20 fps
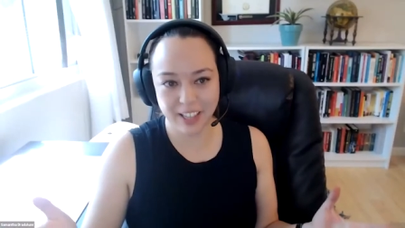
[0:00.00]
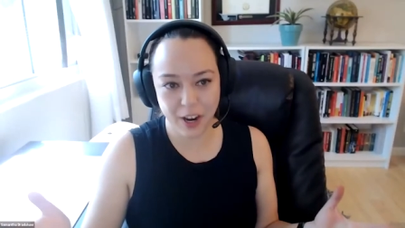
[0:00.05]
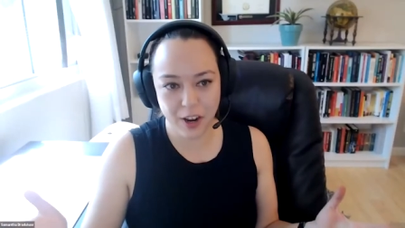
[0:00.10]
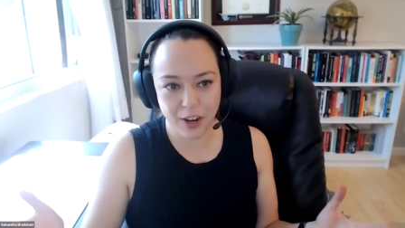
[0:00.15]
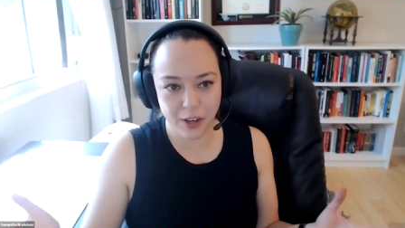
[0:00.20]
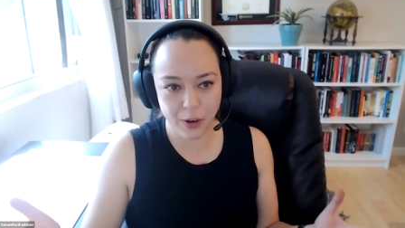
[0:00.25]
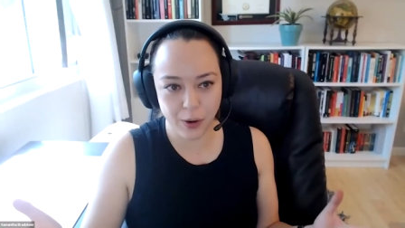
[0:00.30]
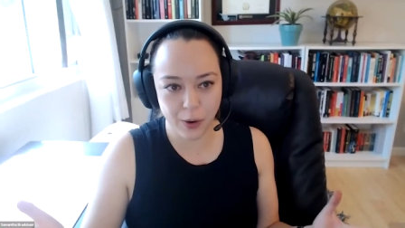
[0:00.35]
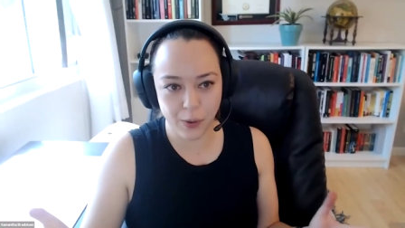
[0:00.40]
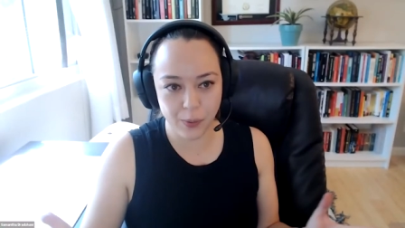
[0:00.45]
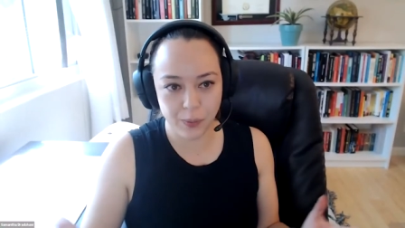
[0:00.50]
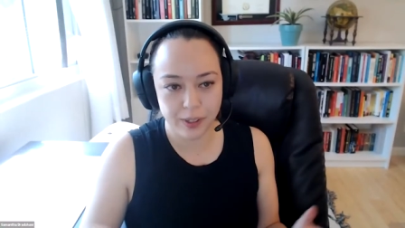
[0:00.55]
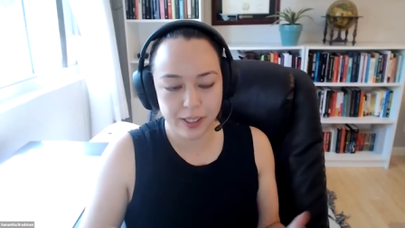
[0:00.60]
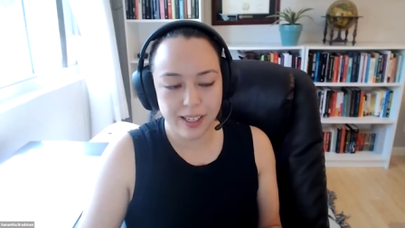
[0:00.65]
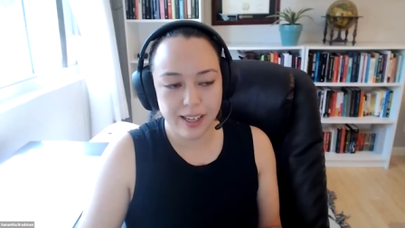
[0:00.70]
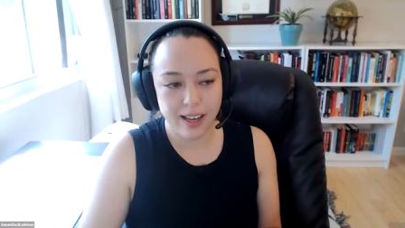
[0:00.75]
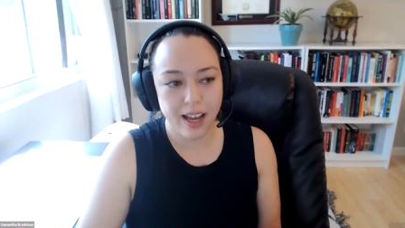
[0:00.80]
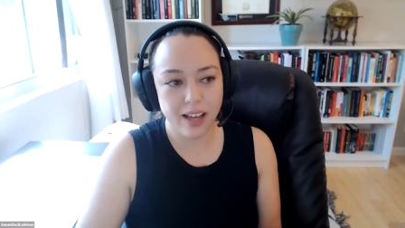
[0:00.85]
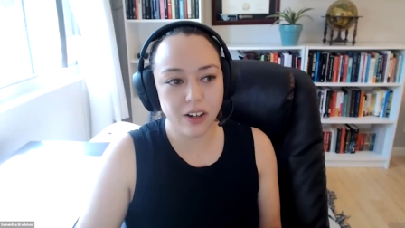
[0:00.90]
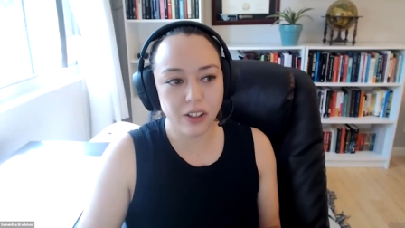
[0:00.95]
you know,
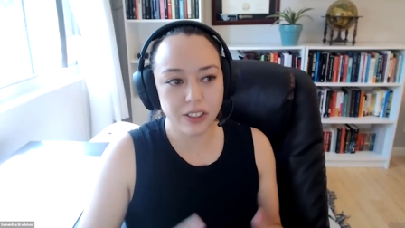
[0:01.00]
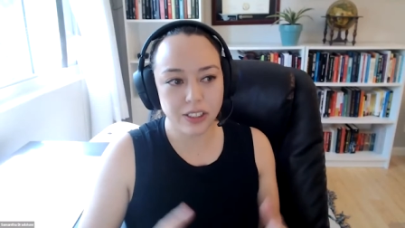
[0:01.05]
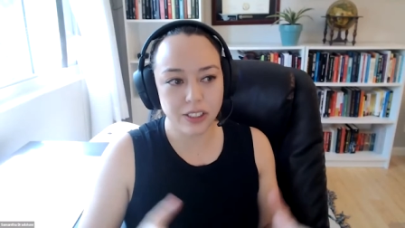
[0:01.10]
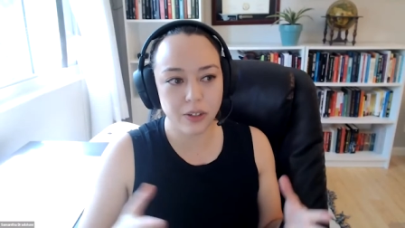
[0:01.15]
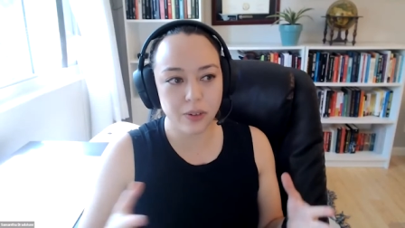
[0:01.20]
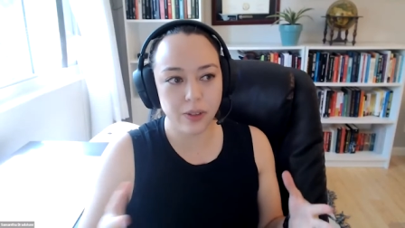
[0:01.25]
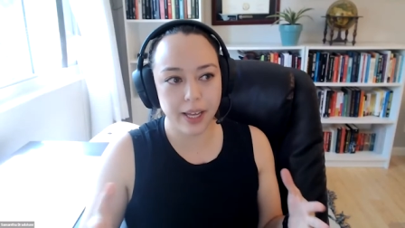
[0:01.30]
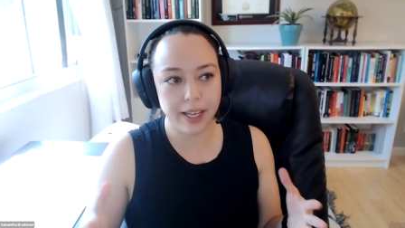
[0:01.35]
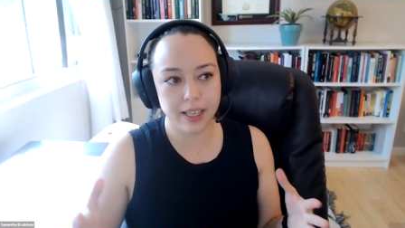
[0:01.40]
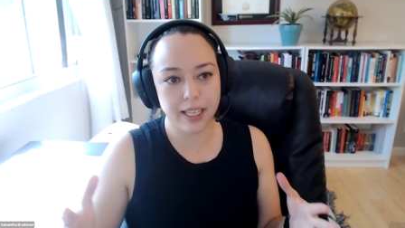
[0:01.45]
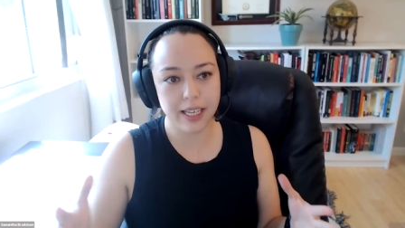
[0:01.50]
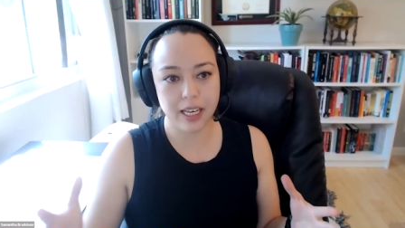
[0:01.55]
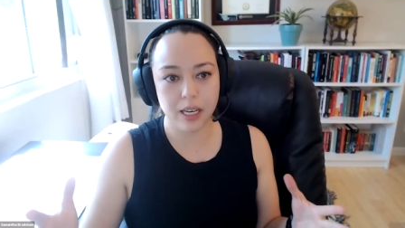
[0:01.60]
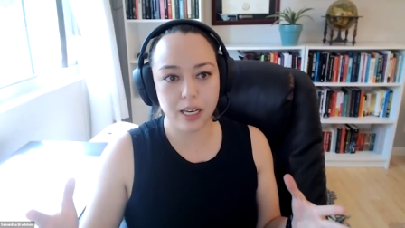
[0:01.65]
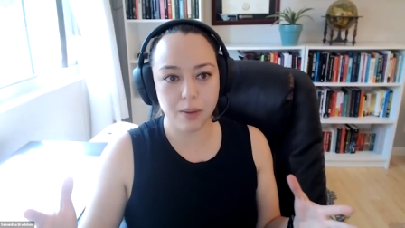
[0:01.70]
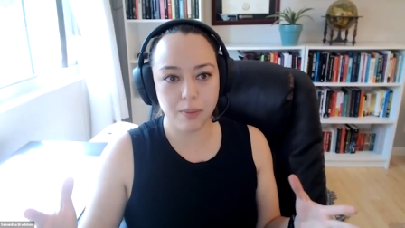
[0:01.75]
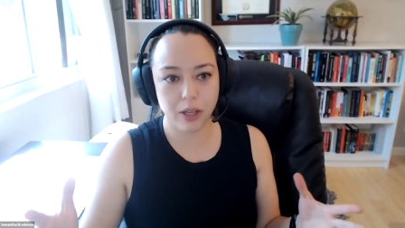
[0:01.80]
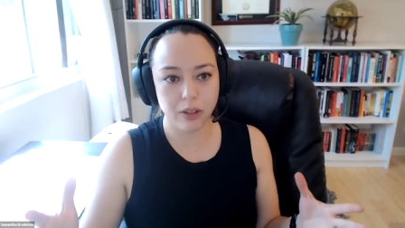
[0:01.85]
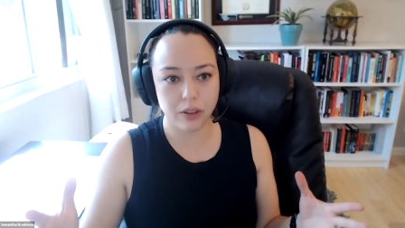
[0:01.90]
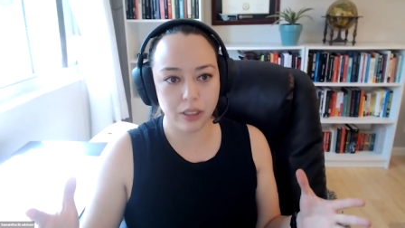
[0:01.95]
and also like thinking
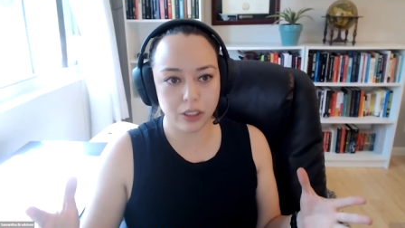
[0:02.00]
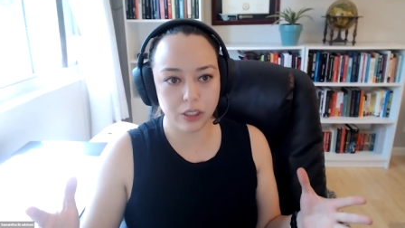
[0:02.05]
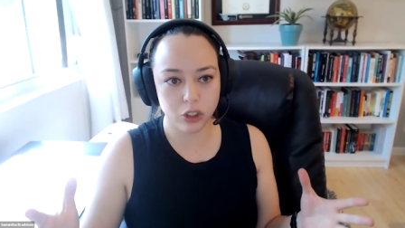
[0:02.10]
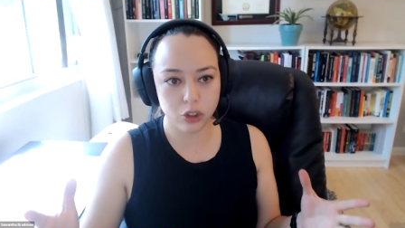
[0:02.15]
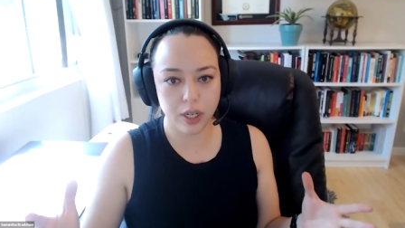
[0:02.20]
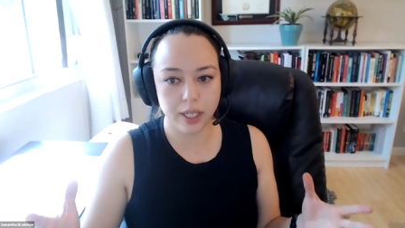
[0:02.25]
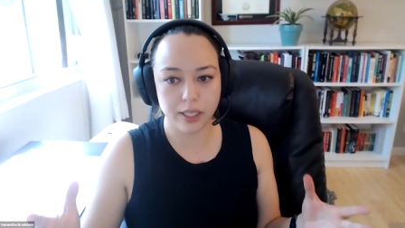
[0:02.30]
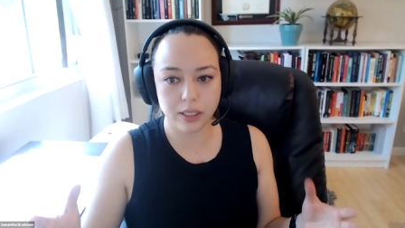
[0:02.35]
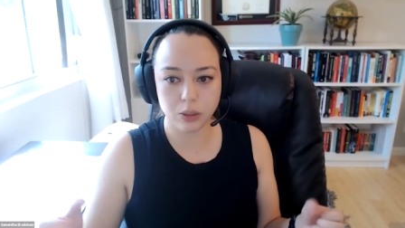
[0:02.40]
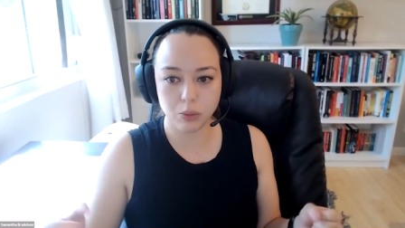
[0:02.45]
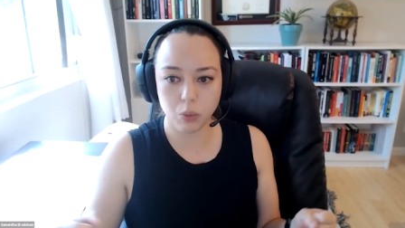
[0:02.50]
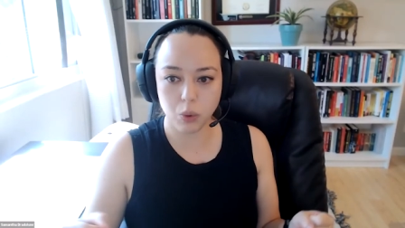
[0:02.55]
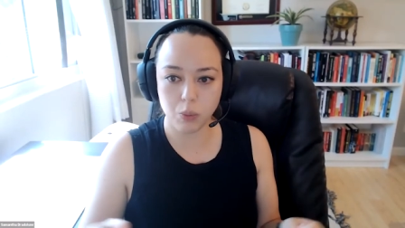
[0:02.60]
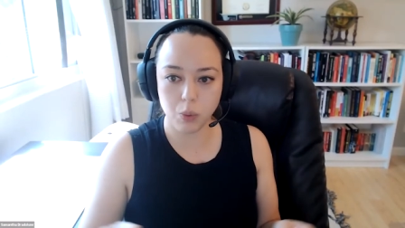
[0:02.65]
about these trends more